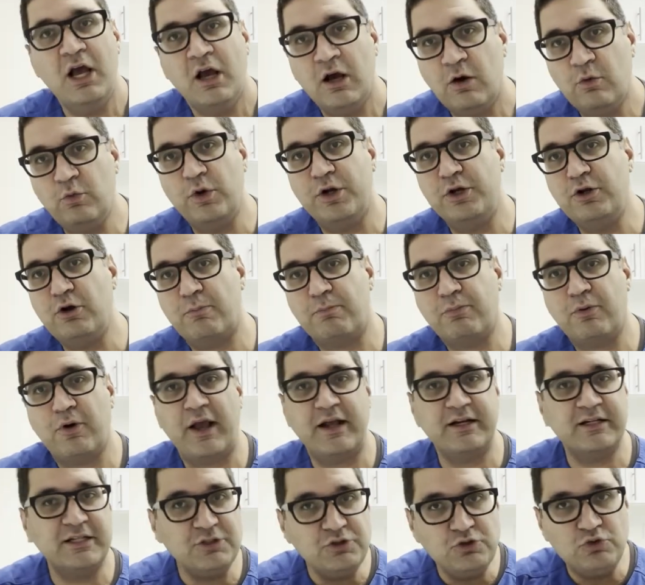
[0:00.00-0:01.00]
When you're
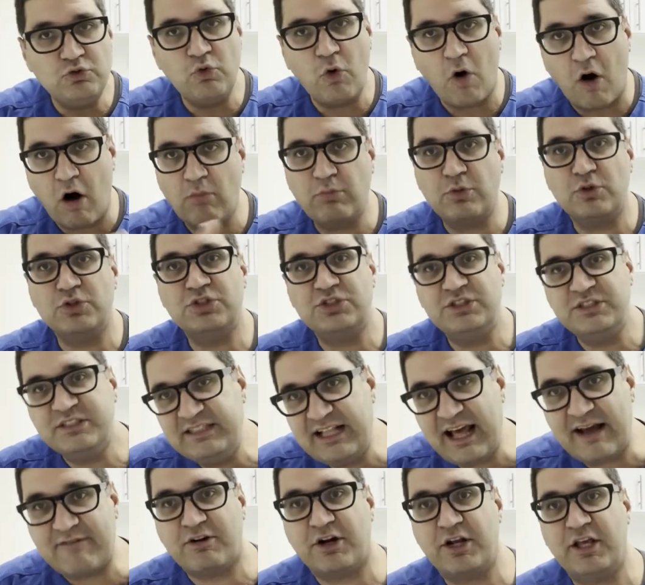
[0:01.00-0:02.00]
pregnant, you almost
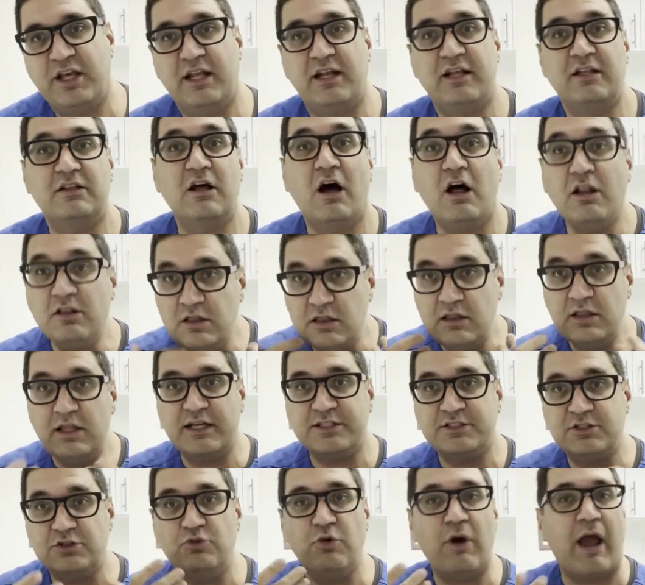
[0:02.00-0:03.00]
never get it
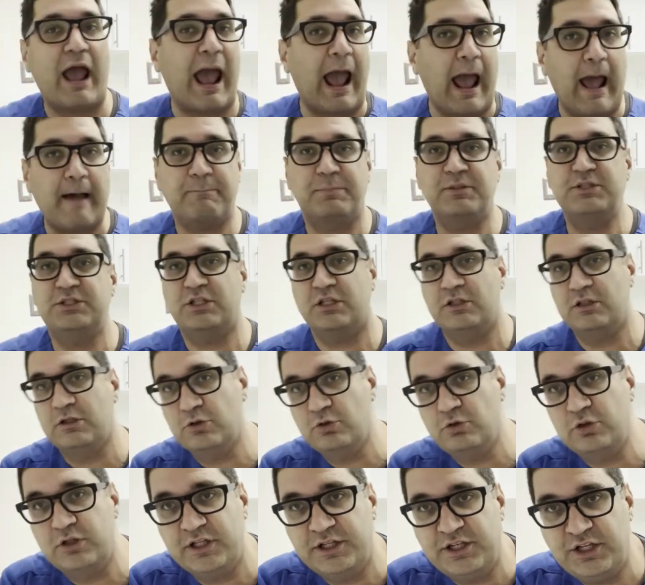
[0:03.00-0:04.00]
unless you
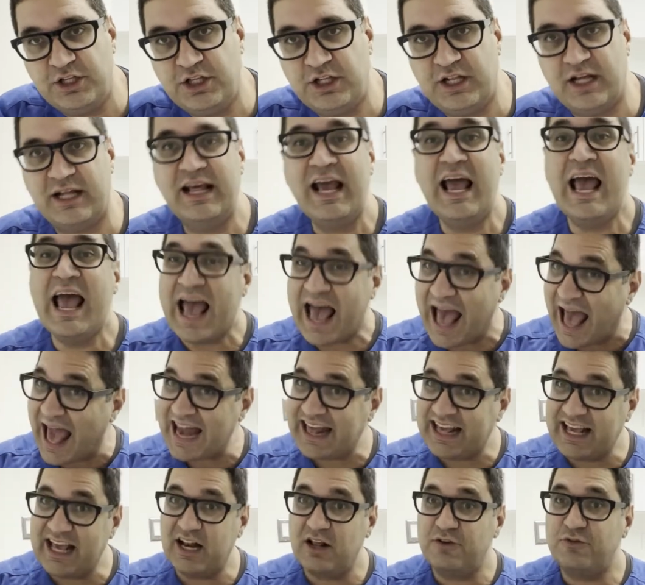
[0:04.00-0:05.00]
absolutely need it. And
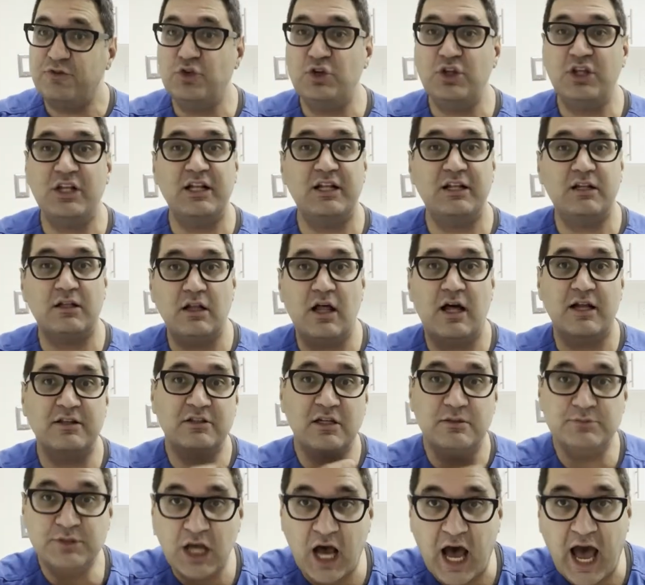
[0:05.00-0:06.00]
again, if you need it, a lot of
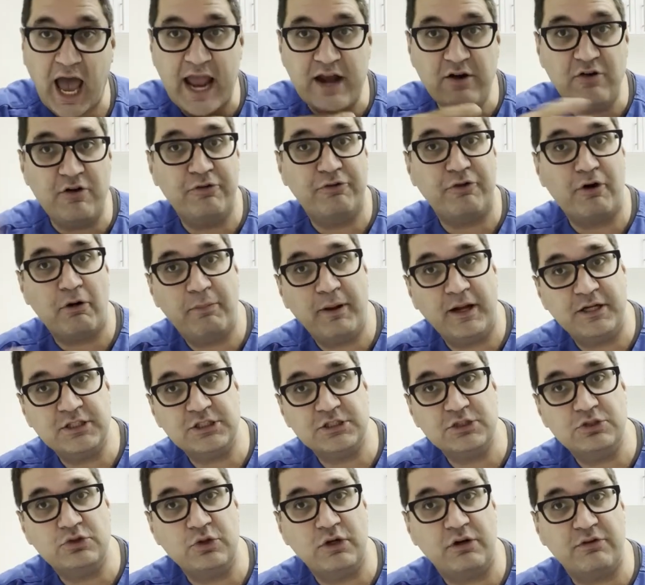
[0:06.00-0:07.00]
times I refer
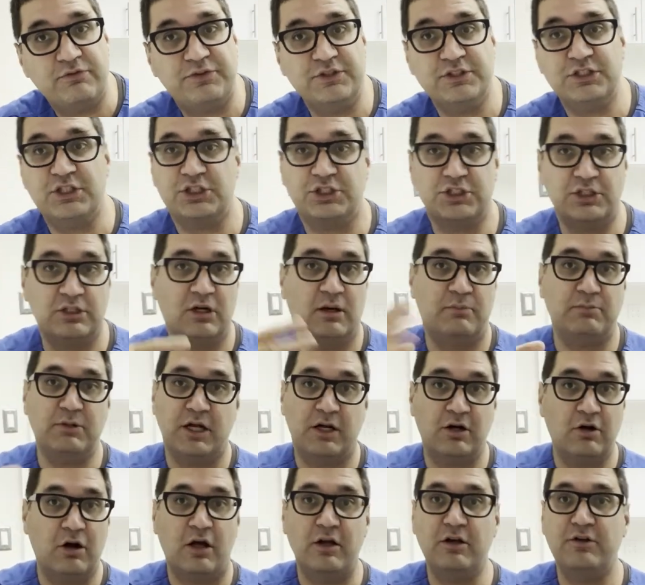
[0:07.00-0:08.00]
patients to their physician. I'm like,
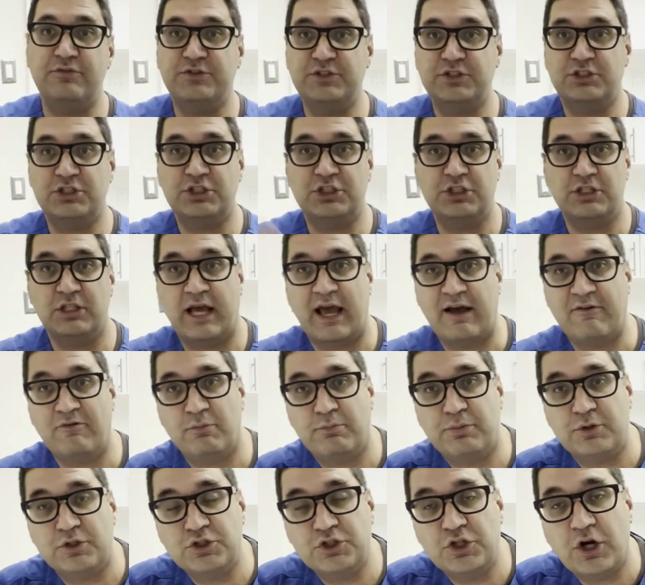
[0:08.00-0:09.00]
call your physician and have him
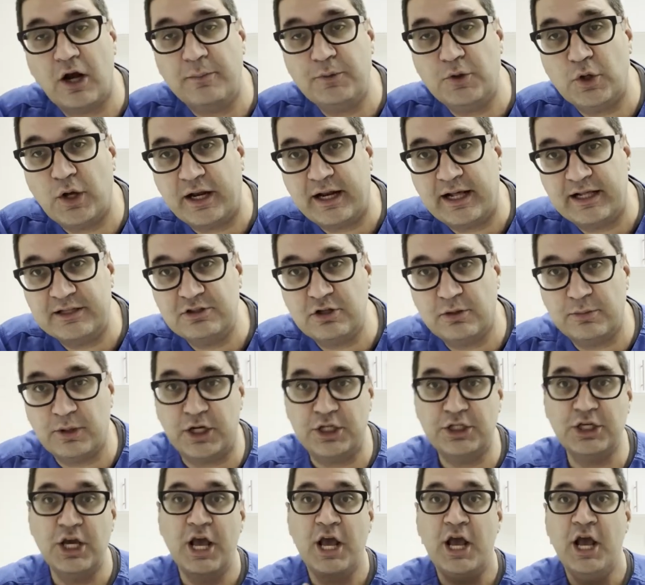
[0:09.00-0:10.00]
prescribe you an
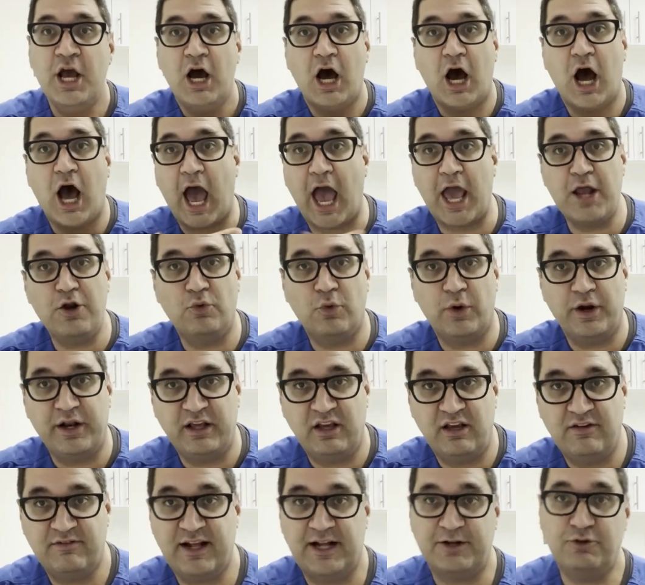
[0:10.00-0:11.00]
antibiotic. I don't want
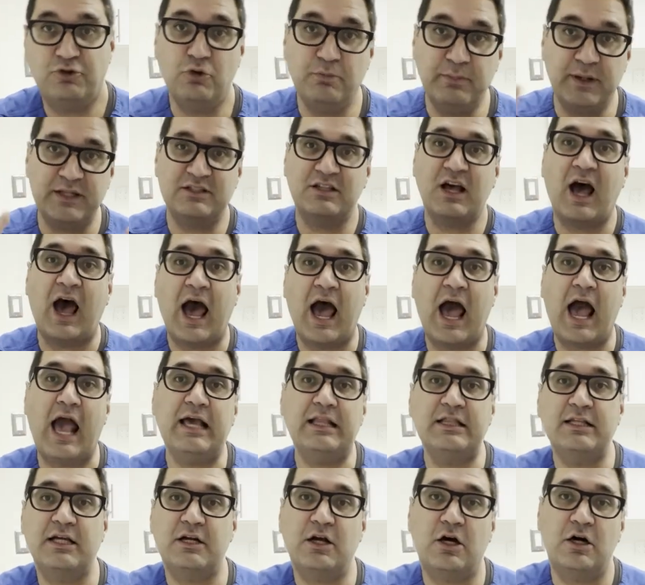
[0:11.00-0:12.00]
to give that to you, but
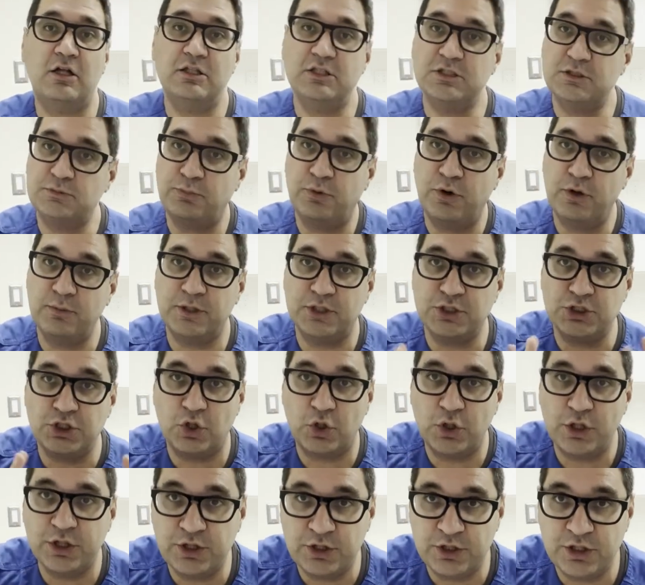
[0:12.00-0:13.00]
Tylenol is pretty much the
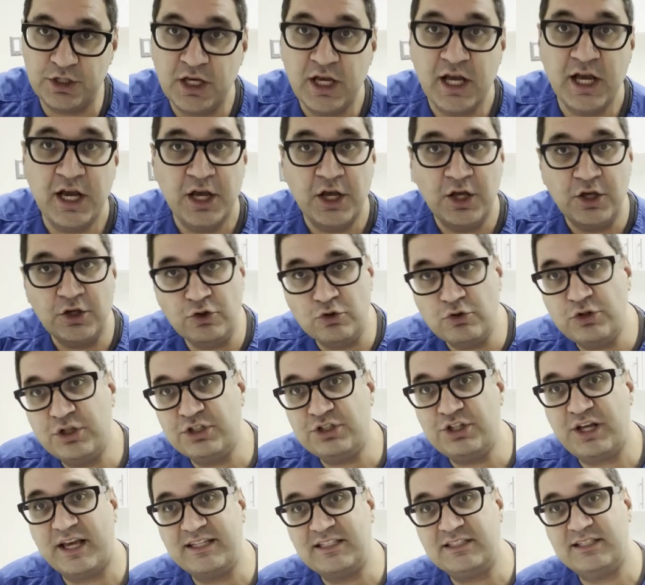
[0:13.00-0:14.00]
only thing you can
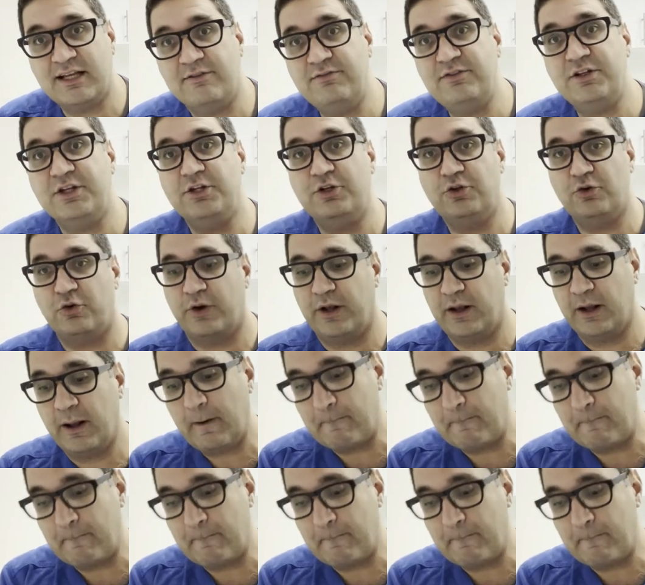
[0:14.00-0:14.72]
take safely during